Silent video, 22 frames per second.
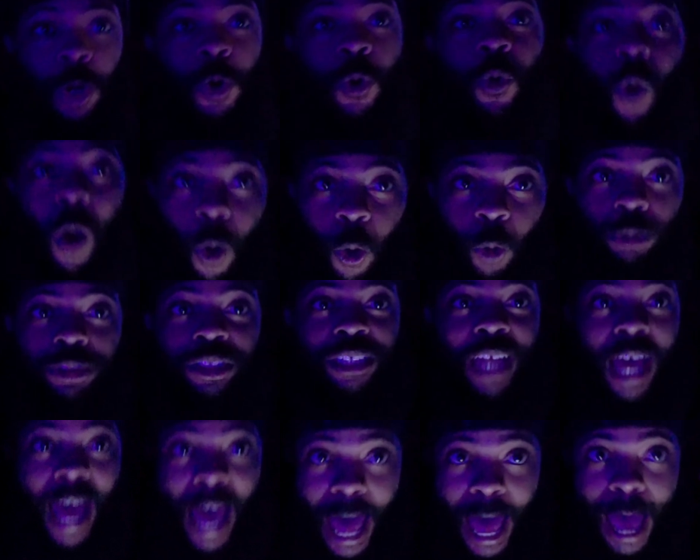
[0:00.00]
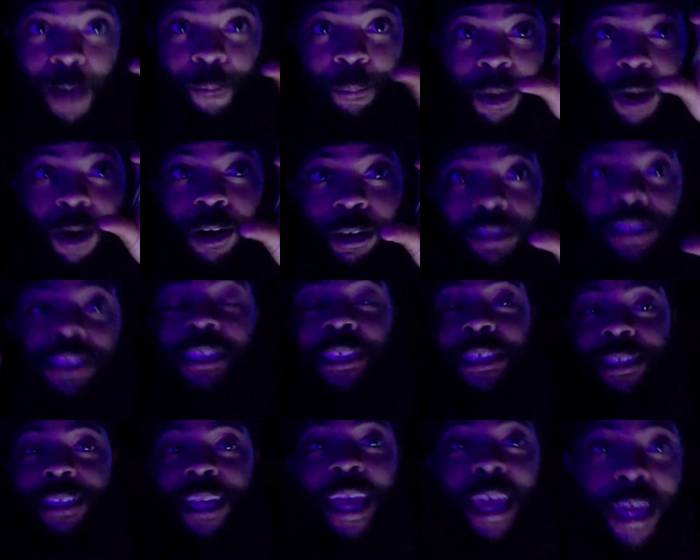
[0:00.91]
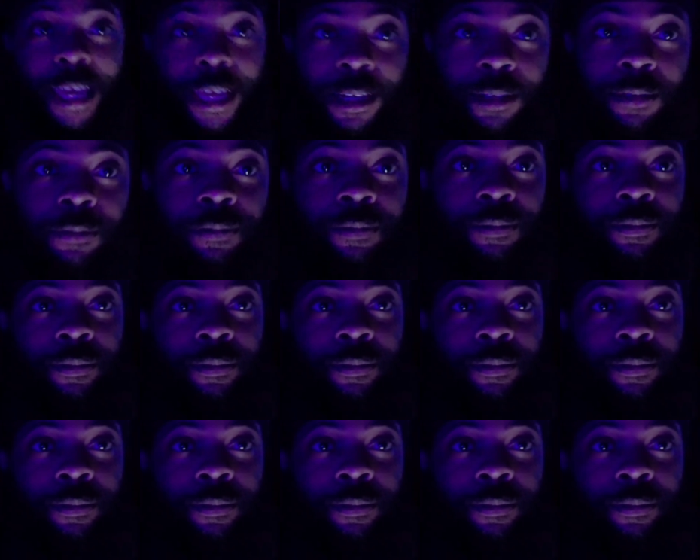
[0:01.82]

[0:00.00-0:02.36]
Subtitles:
who holds the eyeballs in his hand?